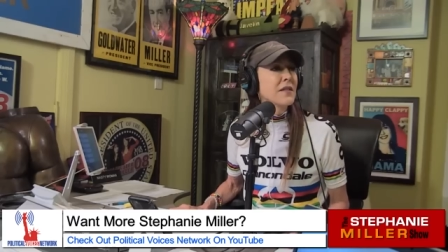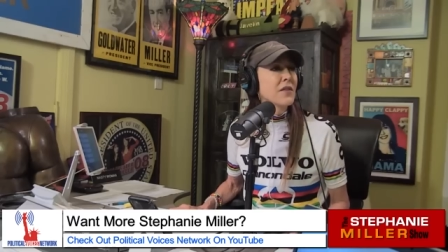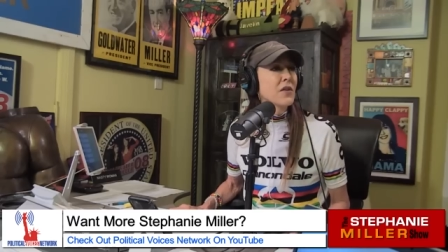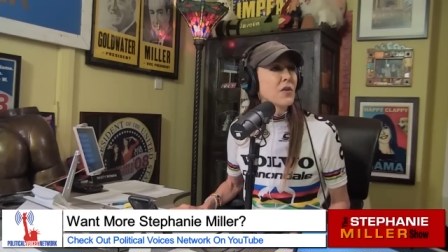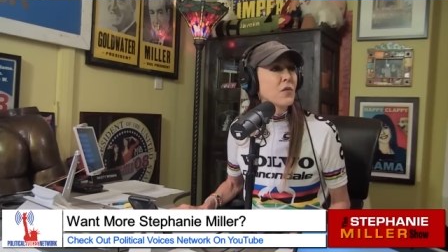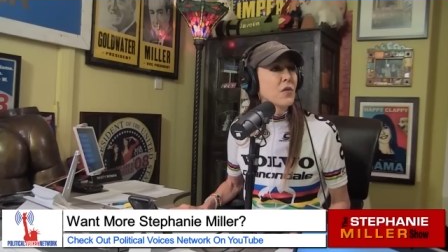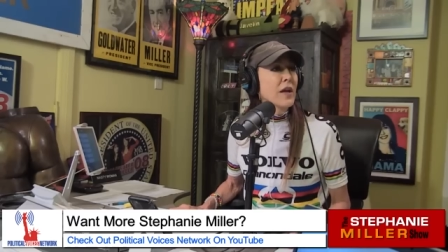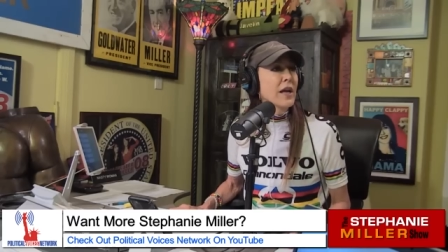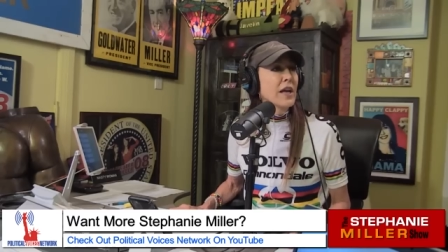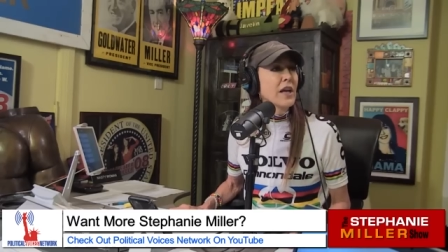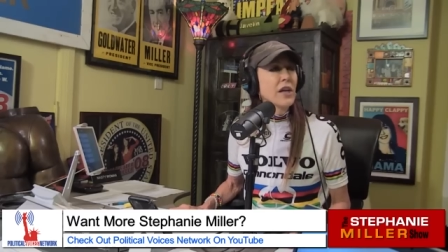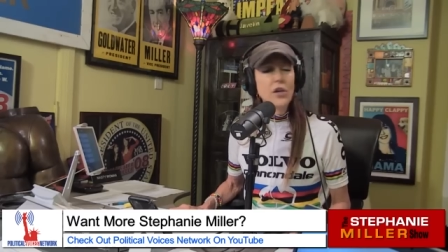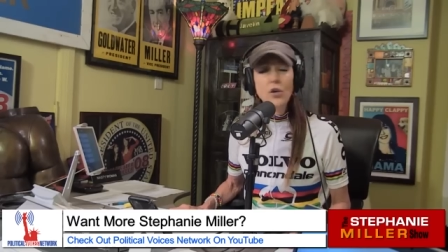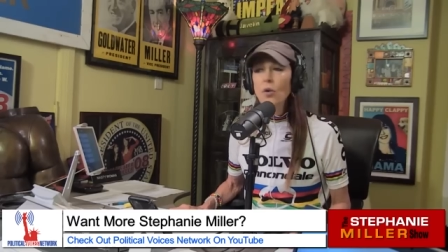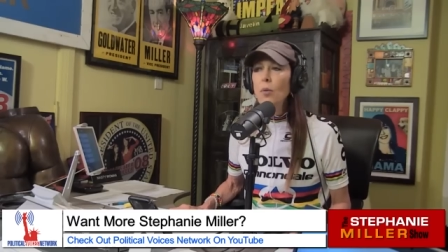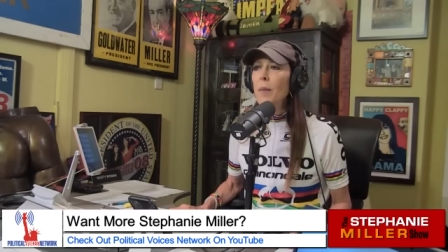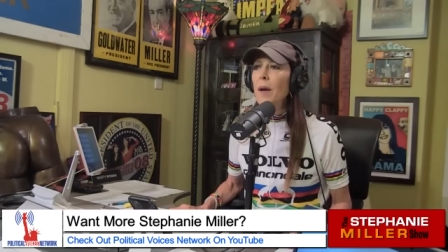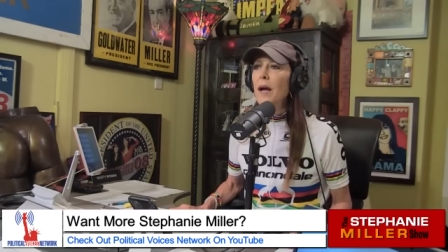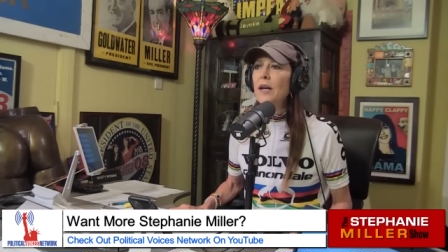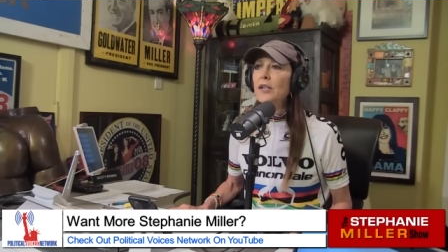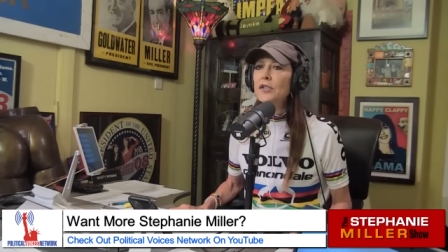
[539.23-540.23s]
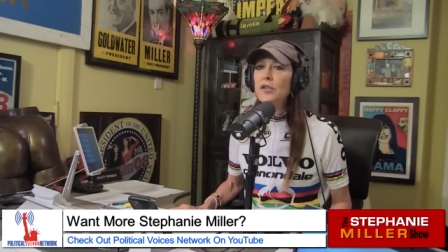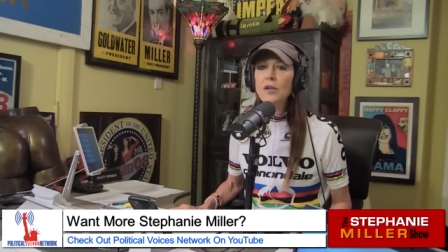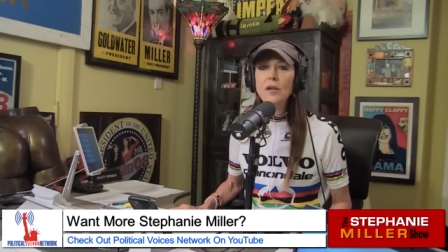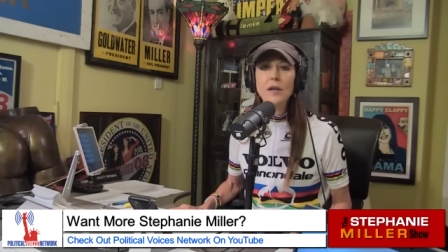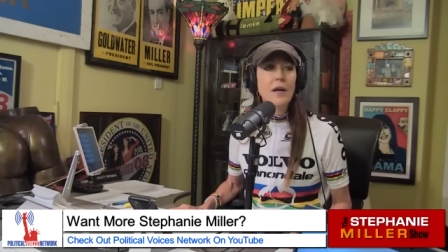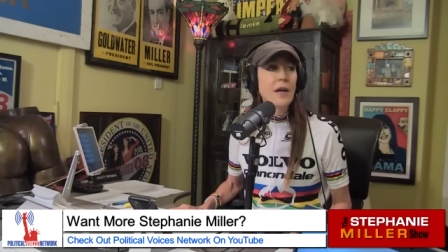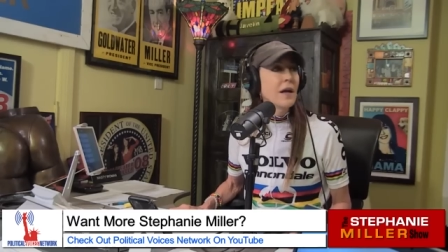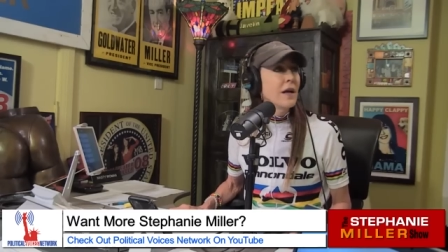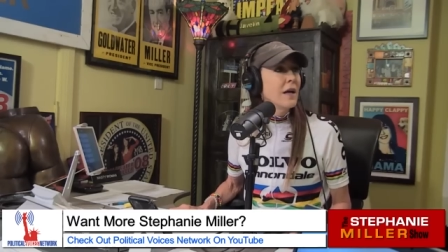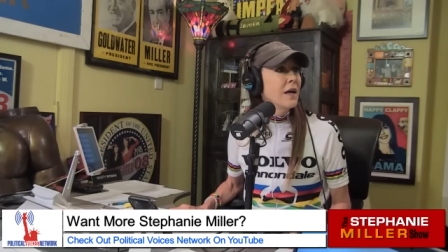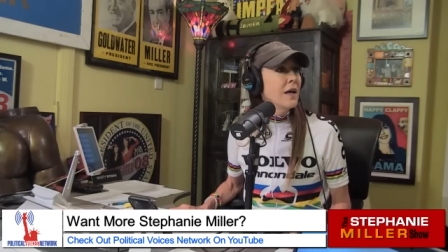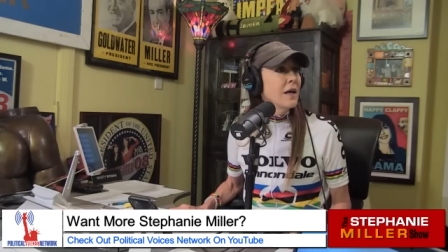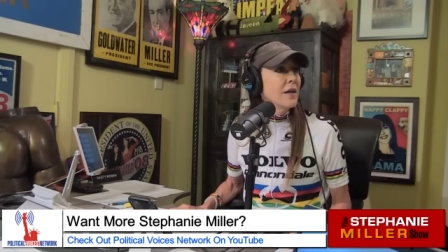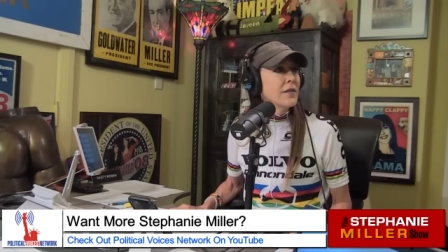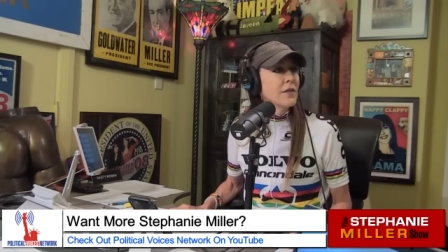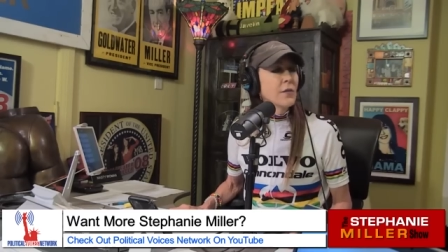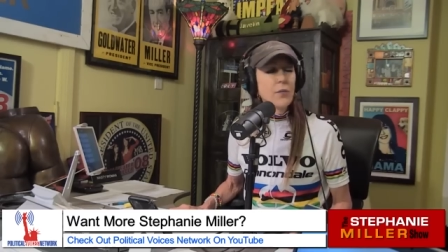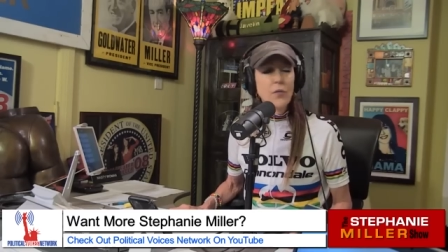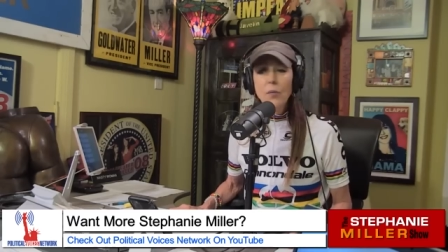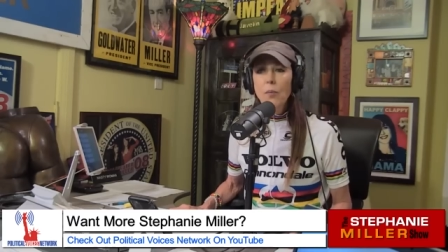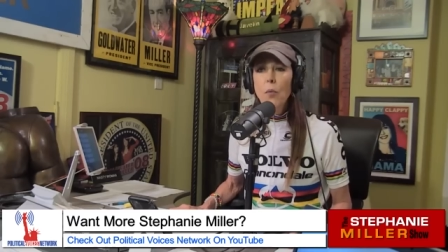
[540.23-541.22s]
They're like, can you imagine
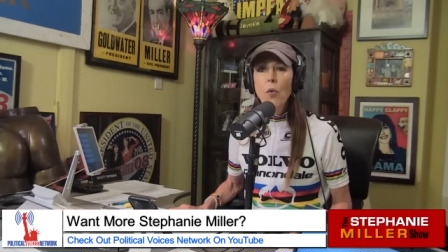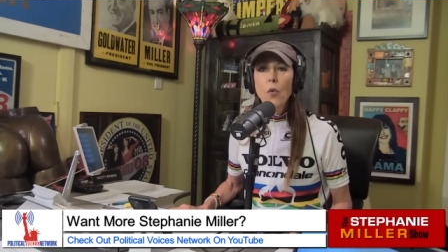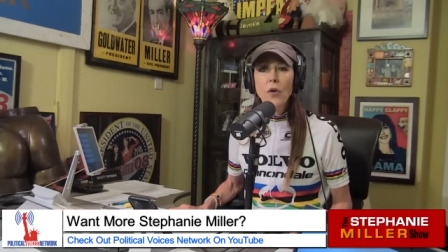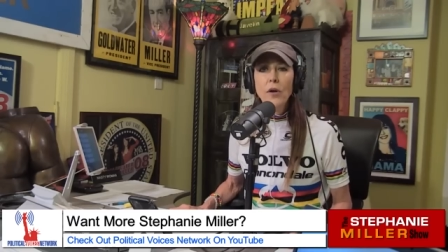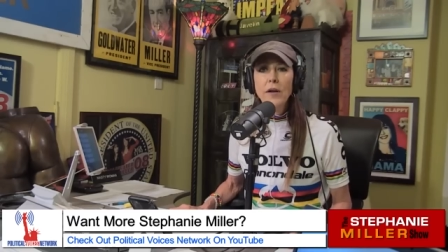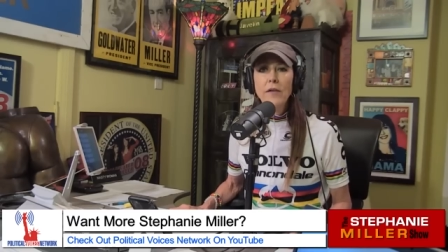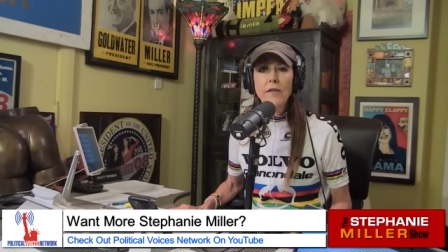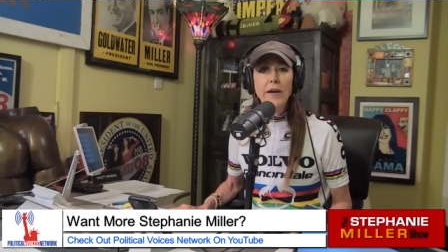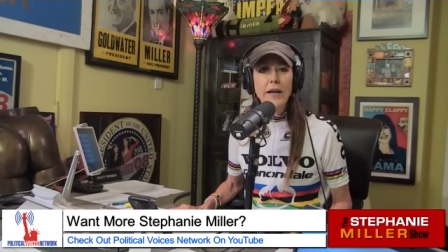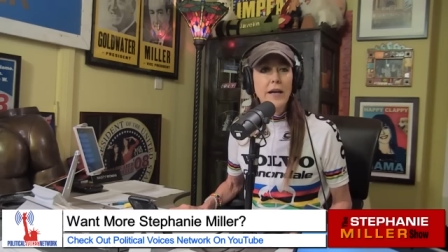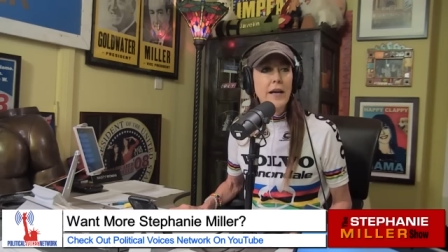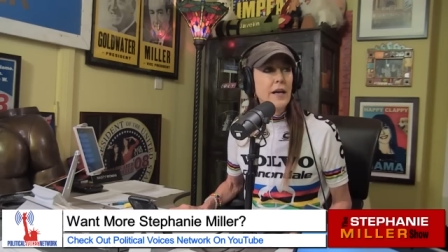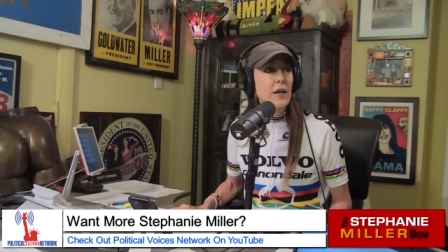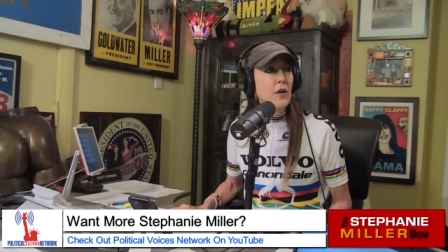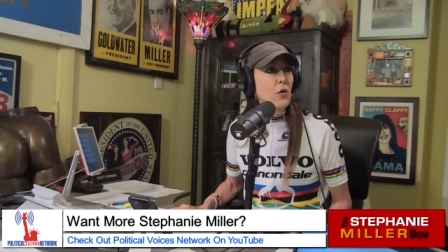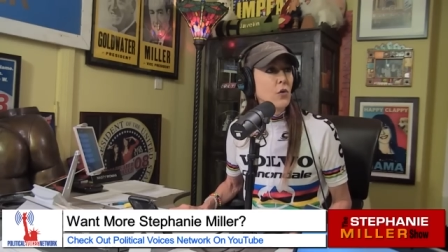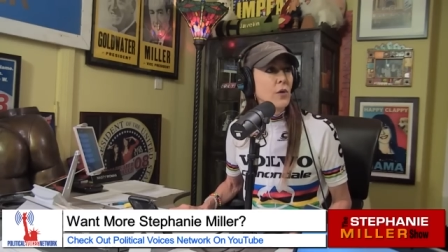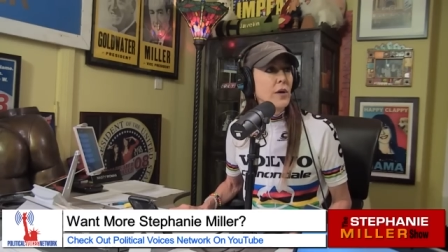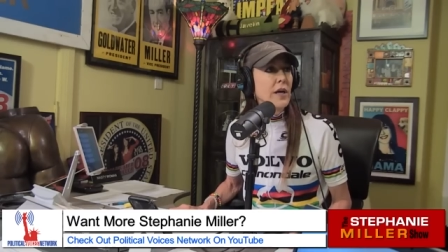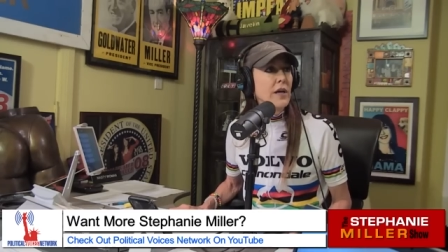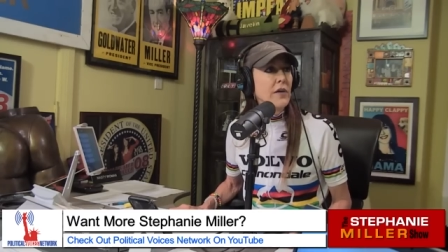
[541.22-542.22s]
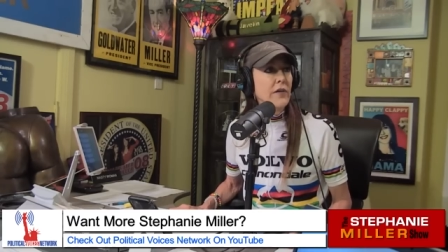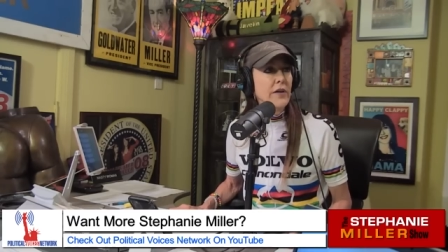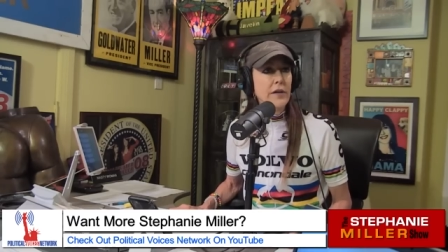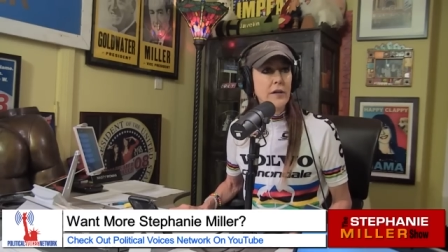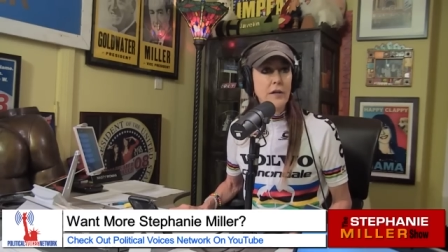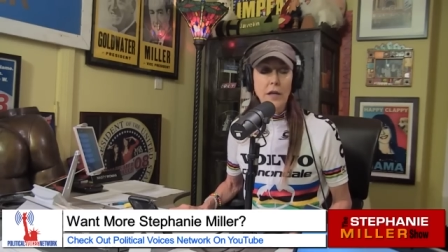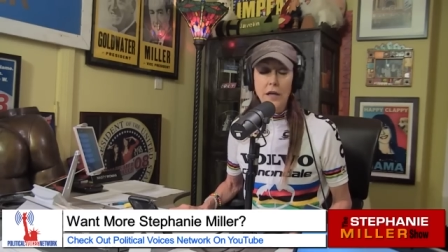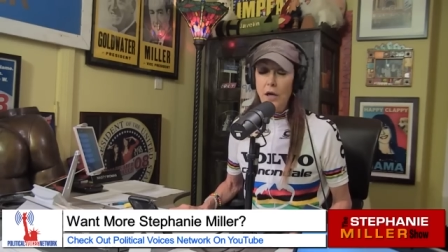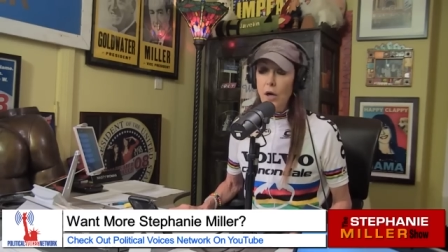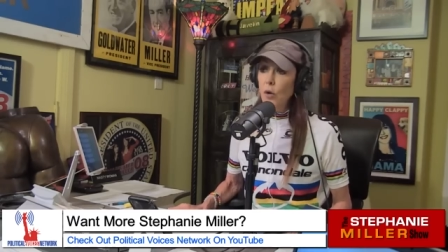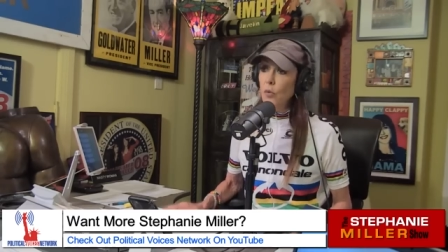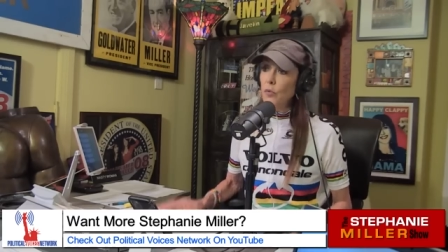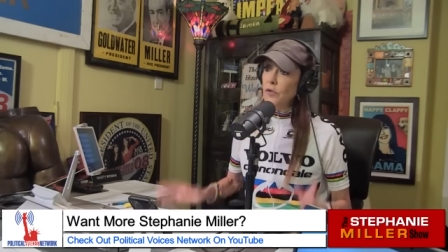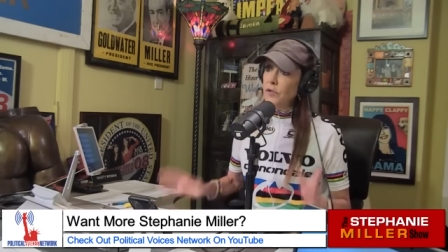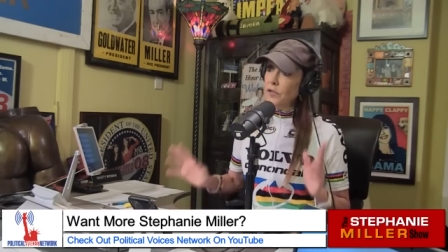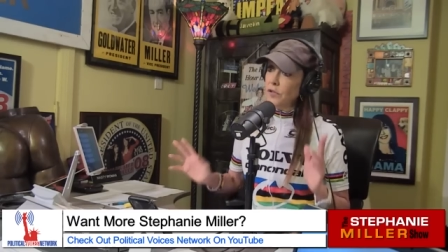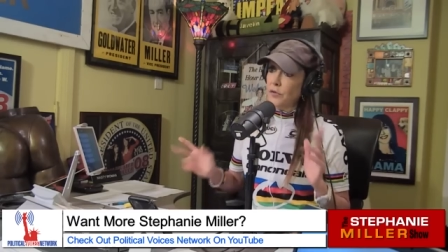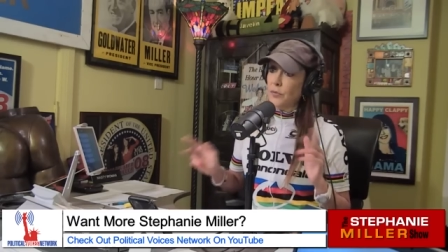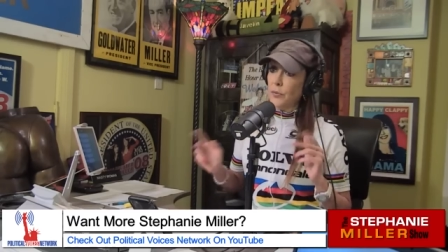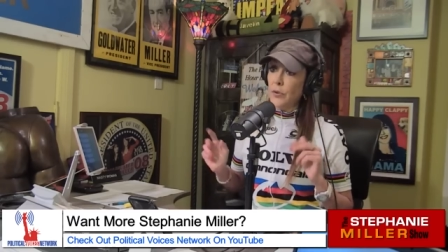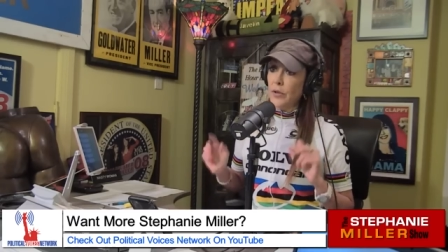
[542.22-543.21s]
the reporting like Hillary Clinton, like, oh, this
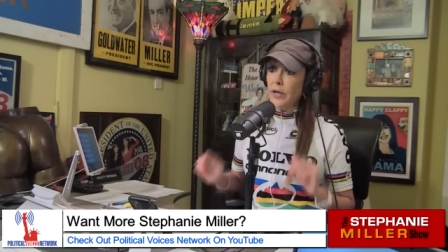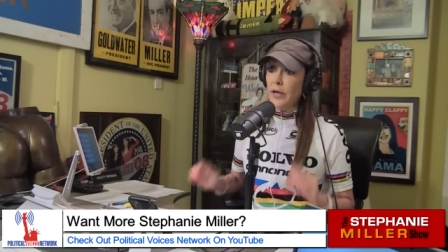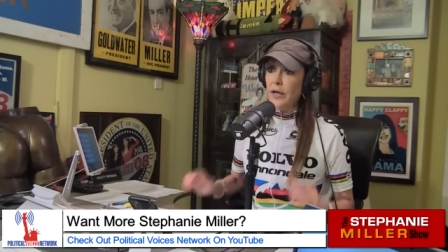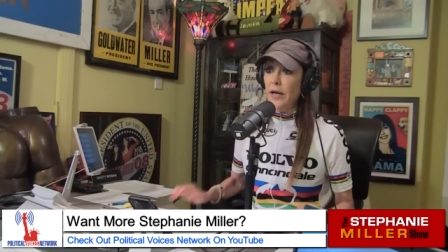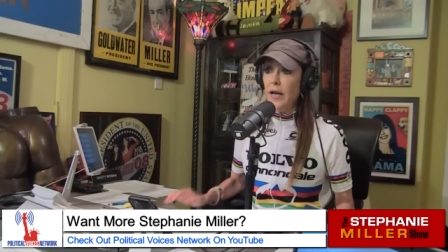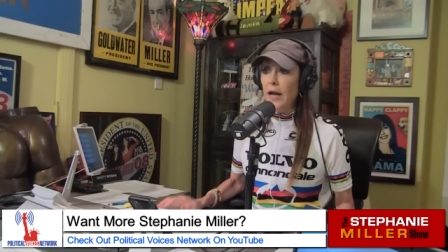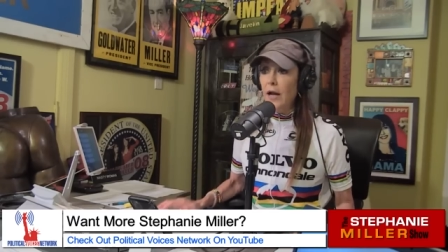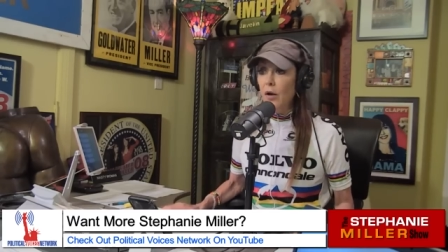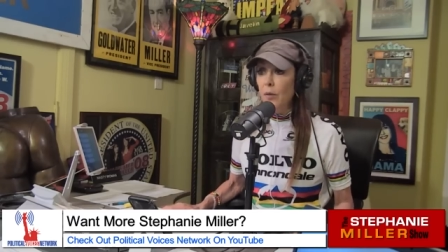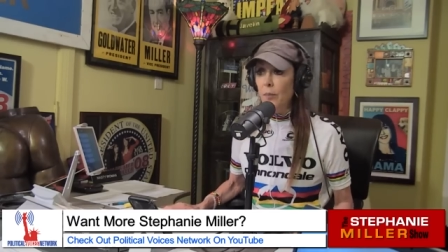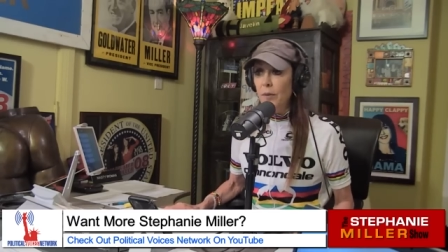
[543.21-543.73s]
is really going to help